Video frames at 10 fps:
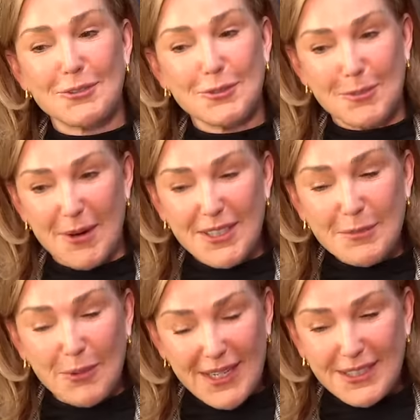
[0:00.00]
know, she was married
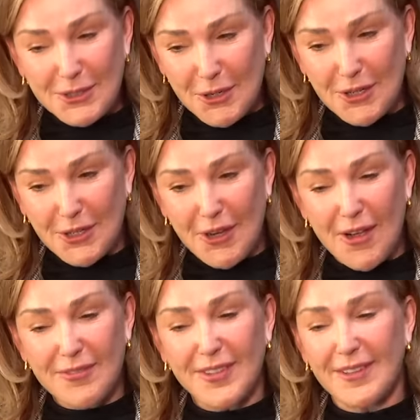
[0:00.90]
to Brandon
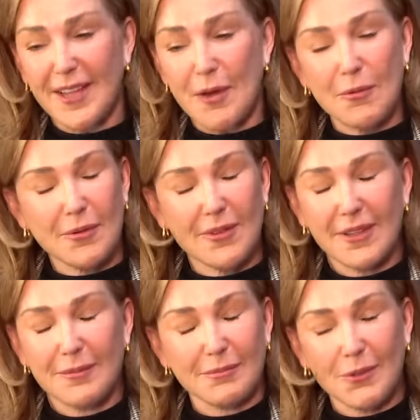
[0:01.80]
Tartikoff, and they were
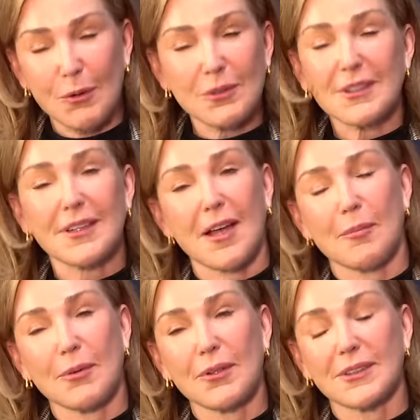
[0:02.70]
the golden
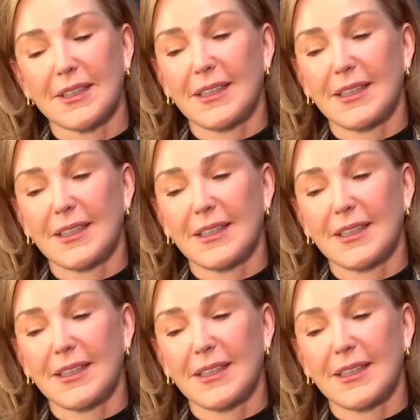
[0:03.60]
couple,